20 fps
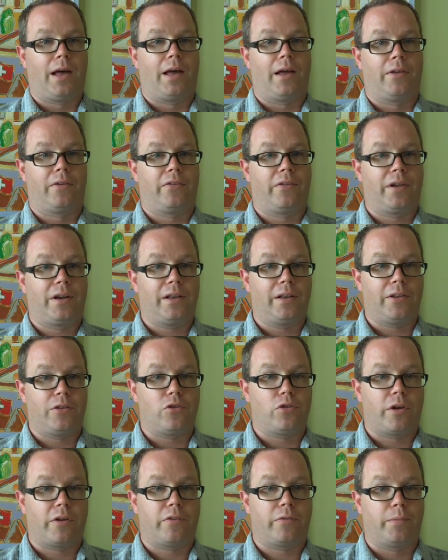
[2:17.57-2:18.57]
subtle
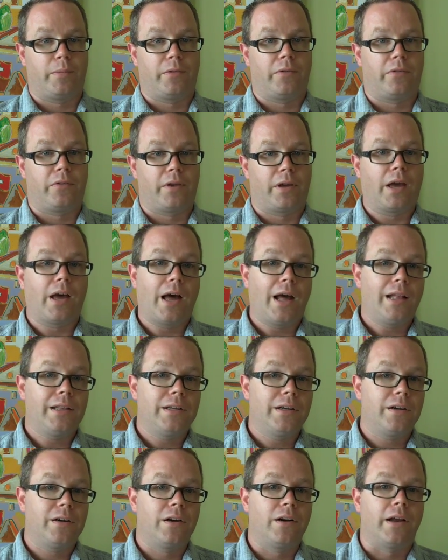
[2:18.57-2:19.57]
adjustments to
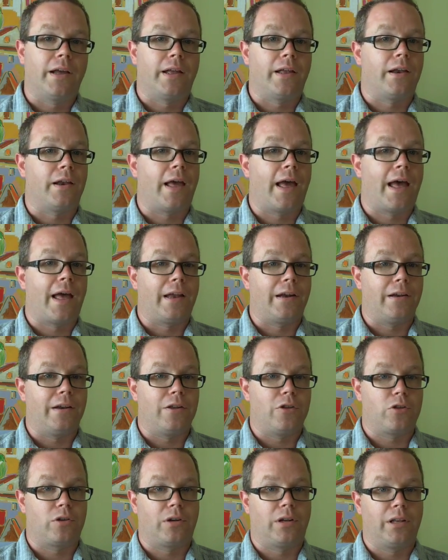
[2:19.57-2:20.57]
color and add
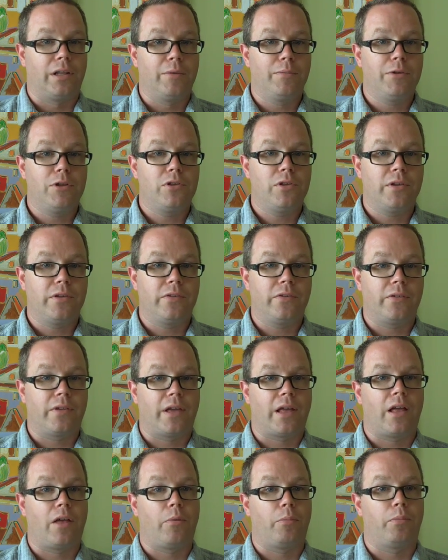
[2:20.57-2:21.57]
additional images to
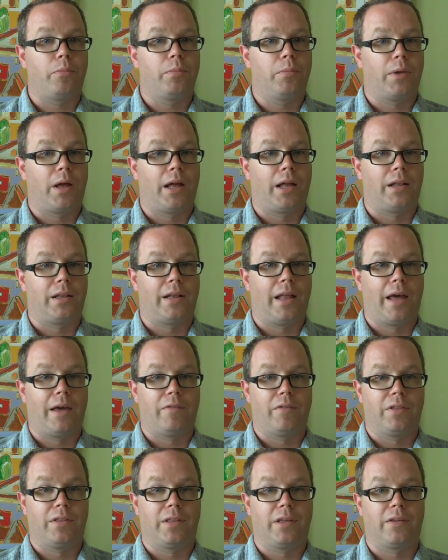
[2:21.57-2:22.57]
help
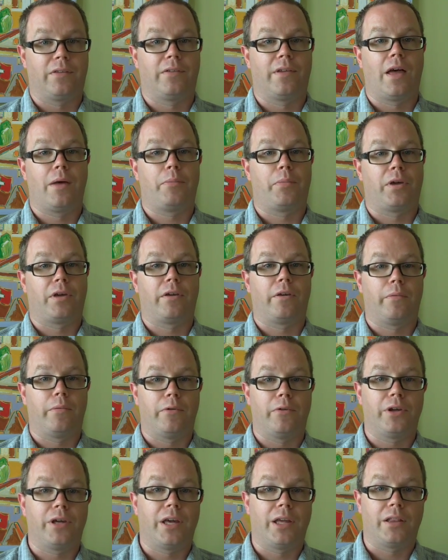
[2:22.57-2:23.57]
liven things up and
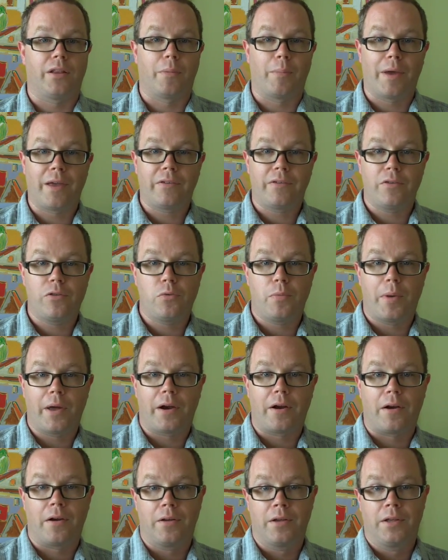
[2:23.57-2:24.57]
communicate the message
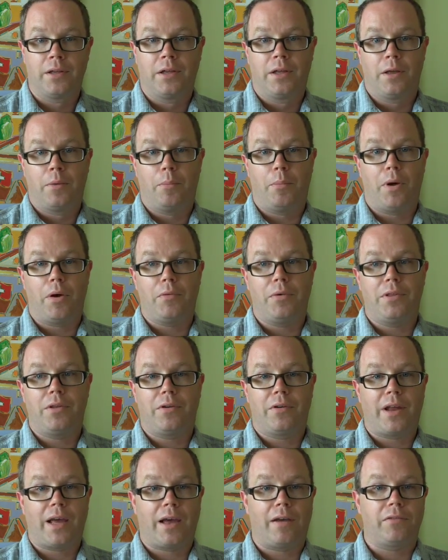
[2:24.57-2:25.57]
better, but we
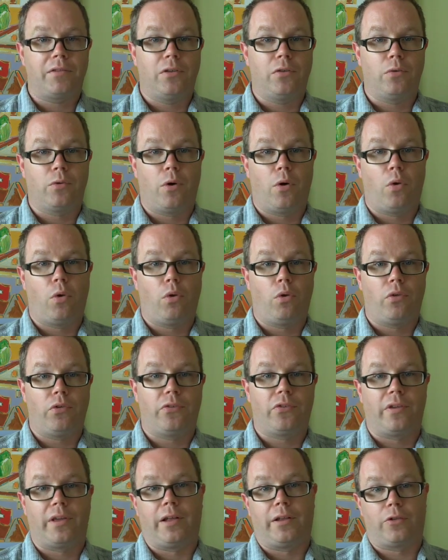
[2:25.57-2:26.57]
don't have to do a
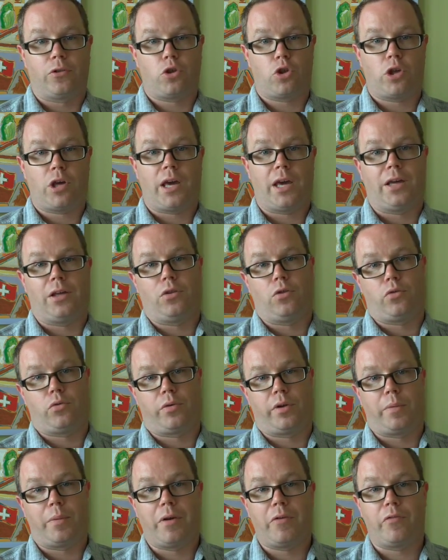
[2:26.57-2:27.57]
wholesale change.
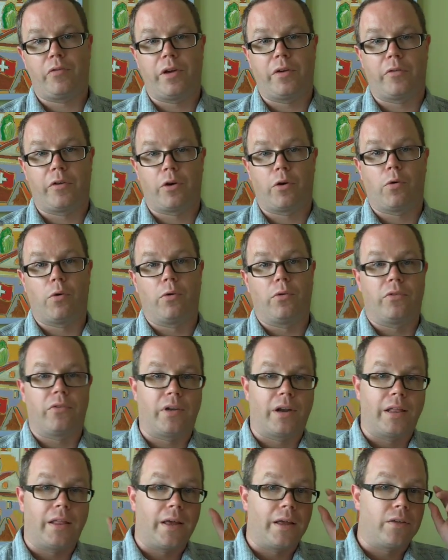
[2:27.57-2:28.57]
One of my favorite quotes that
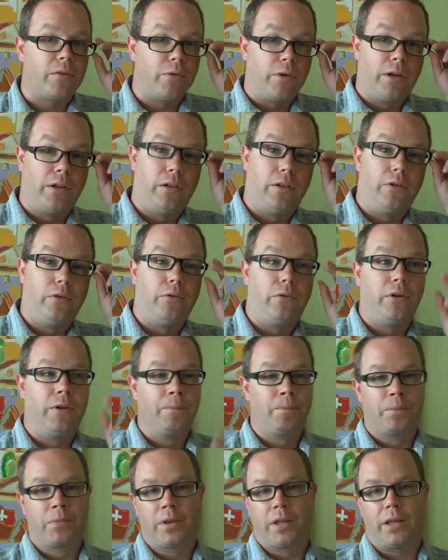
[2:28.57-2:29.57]
I like to include
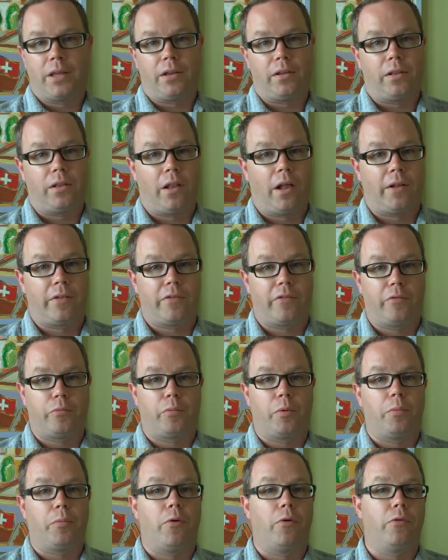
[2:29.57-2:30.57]
in lots of
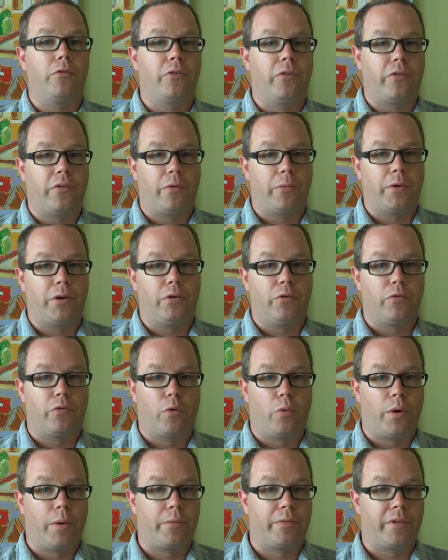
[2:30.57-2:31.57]
proposals that we do for
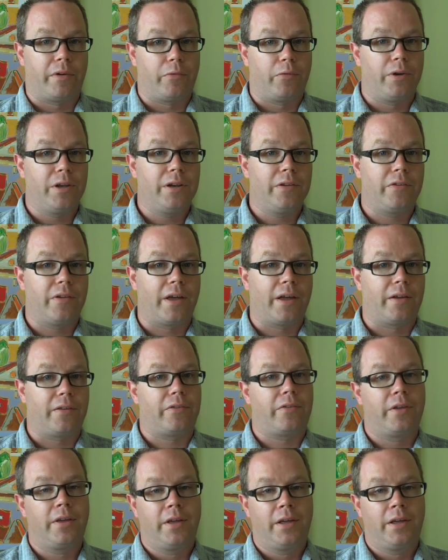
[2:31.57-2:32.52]
website redesigns